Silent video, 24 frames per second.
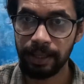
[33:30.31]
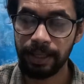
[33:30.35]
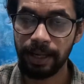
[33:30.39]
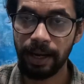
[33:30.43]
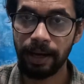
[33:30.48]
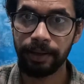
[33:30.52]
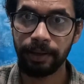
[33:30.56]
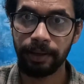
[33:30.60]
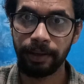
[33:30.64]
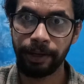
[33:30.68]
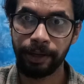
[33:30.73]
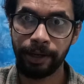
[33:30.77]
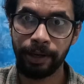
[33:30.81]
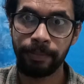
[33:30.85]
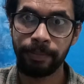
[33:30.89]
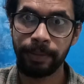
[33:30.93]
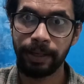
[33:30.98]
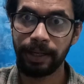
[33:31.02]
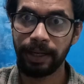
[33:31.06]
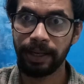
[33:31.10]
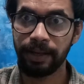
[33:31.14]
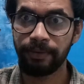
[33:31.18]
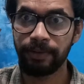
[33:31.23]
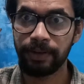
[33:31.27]
the artery
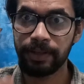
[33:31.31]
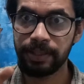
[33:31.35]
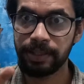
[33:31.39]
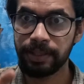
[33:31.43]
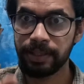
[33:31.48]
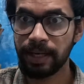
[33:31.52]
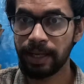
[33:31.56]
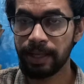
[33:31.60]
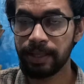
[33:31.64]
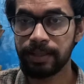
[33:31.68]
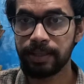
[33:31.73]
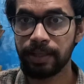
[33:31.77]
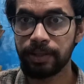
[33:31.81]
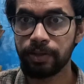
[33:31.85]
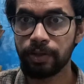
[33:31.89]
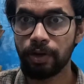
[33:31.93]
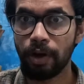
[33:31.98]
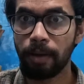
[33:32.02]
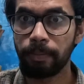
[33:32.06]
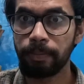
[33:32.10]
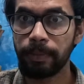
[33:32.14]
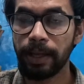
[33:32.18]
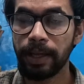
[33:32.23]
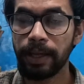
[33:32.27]
completely, if it just hits and
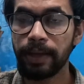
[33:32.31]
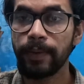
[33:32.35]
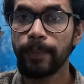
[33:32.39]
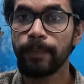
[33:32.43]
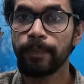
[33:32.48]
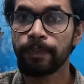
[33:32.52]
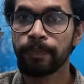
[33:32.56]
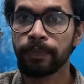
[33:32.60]
stop there,